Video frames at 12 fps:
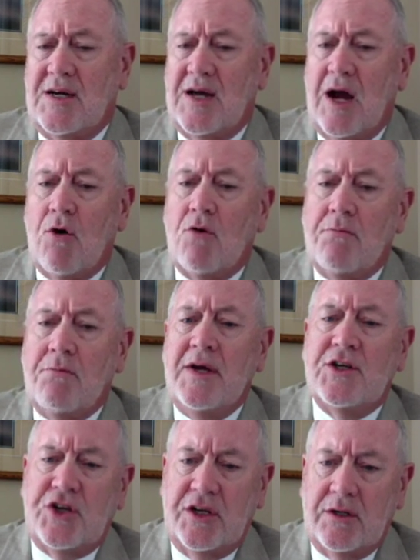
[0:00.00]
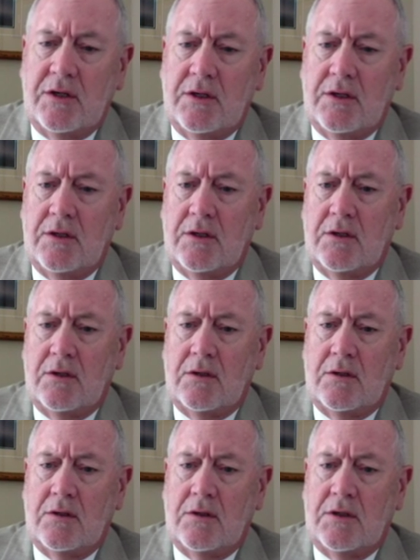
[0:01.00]
Our mission
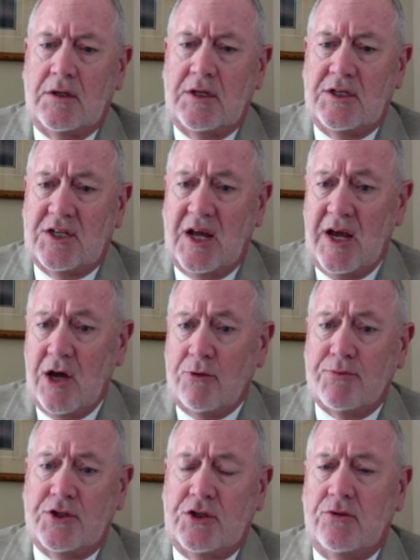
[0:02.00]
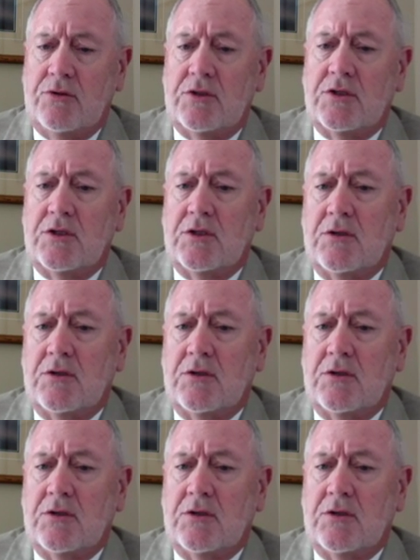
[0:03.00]
is to help students.